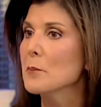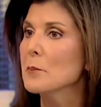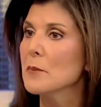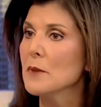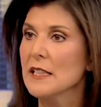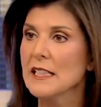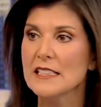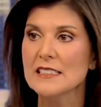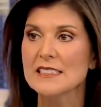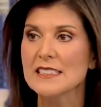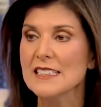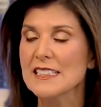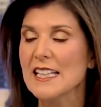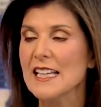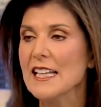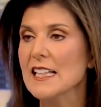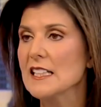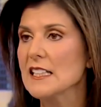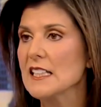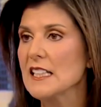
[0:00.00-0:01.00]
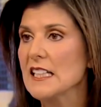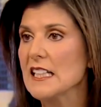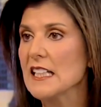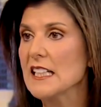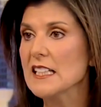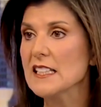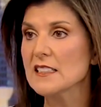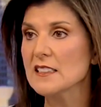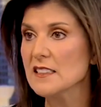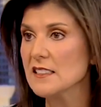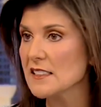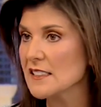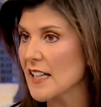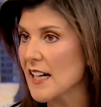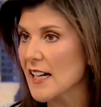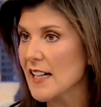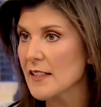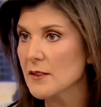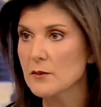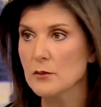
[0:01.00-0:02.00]
He's the candidate. He can
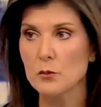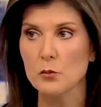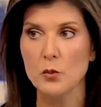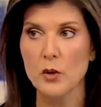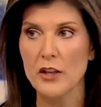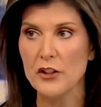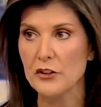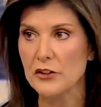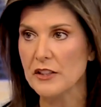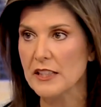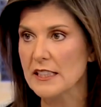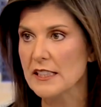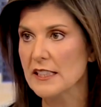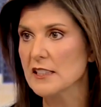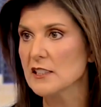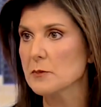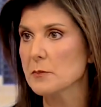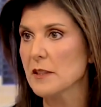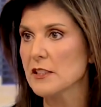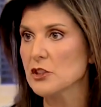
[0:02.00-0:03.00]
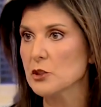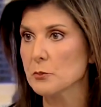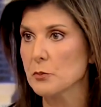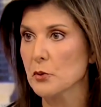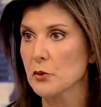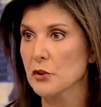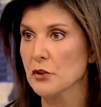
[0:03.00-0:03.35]
decide whether he needs my support or not.